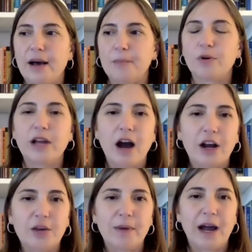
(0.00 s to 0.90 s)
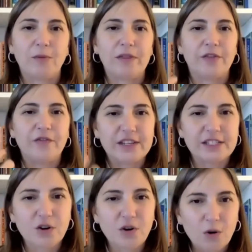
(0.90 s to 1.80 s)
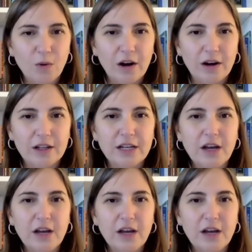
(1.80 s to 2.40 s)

preoccupied with the physical world,